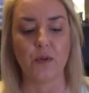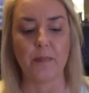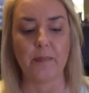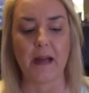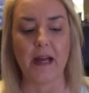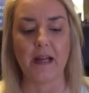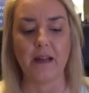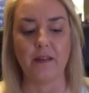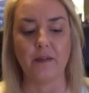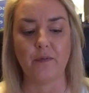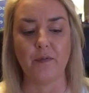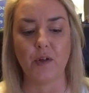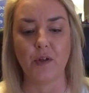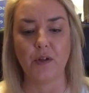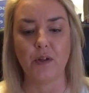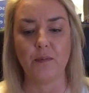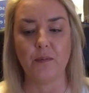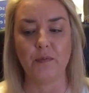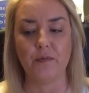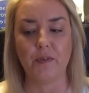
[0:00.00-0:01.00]
about the
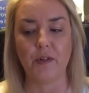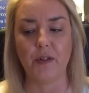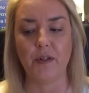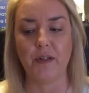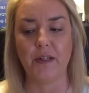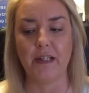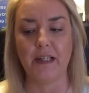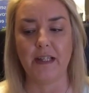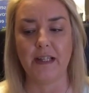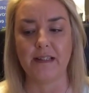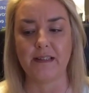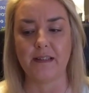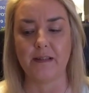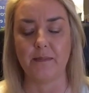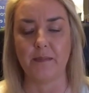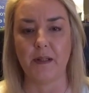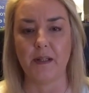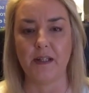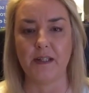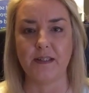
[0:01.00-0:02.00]
volume of learning as it
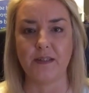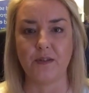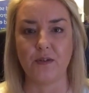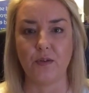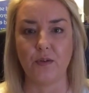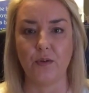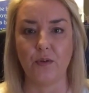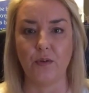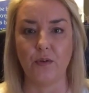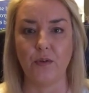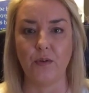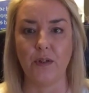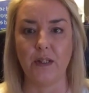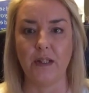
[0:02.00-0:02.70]
applies to